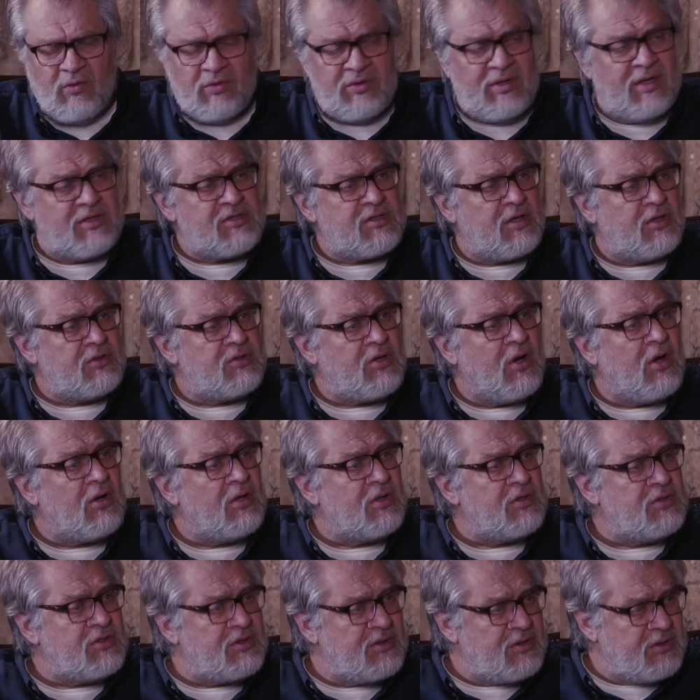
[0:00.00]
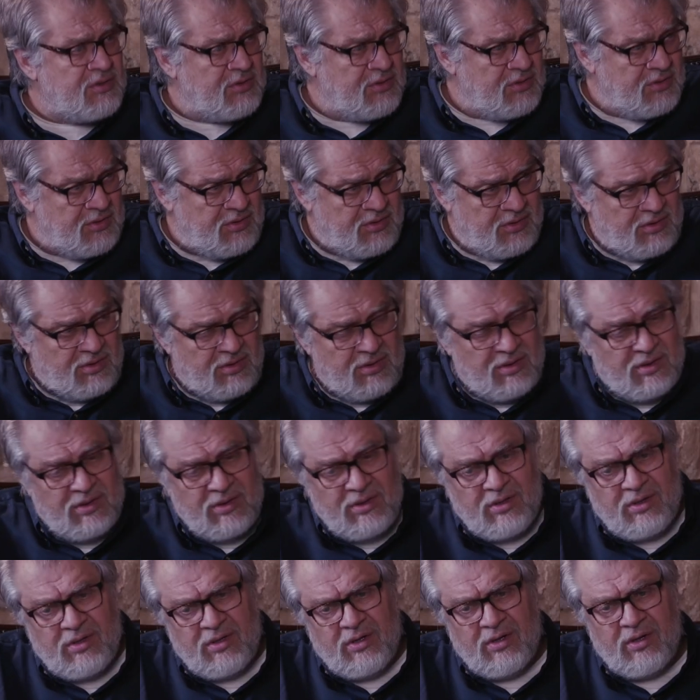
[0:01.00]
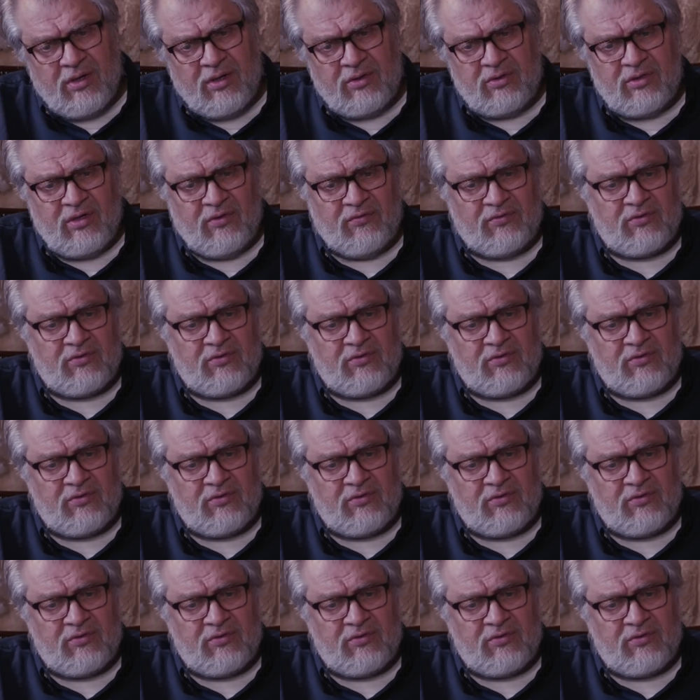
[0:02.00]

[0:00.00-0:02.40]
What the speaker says: with eschatology. You